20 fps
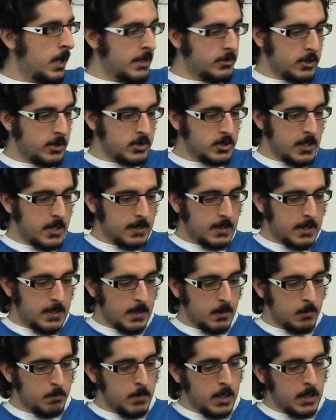as I said,
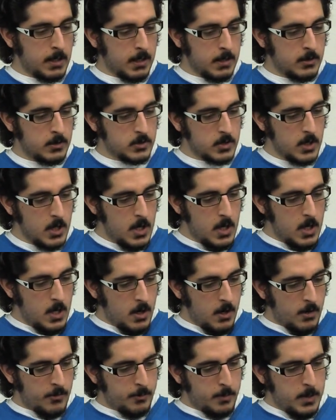kill millions
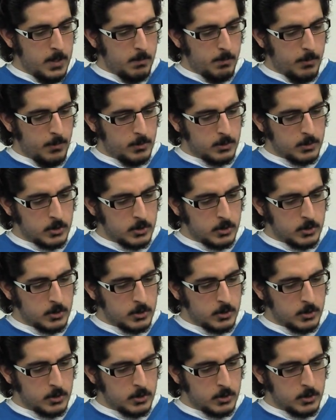of people.